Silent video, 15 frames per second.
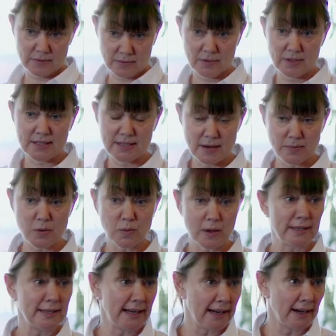it's number
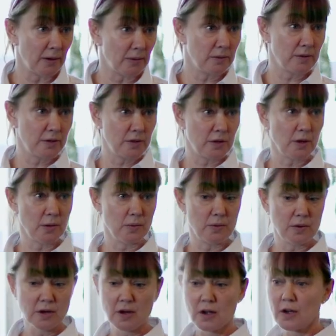one now,
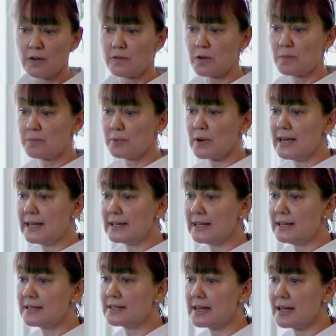known for
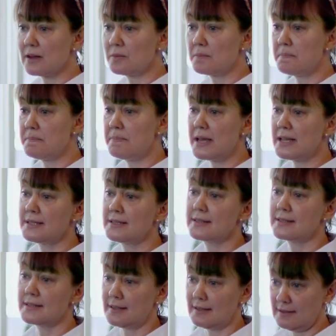breaking down
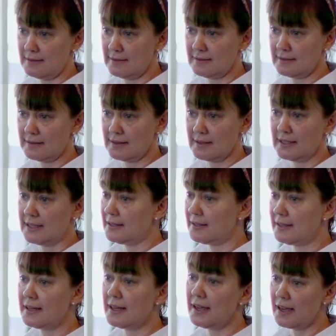benzene in
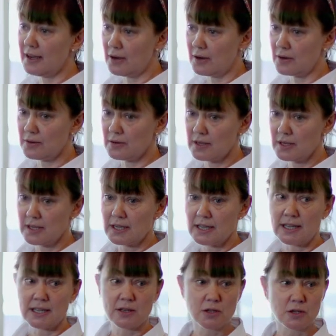the air
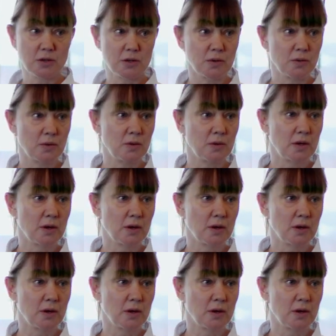into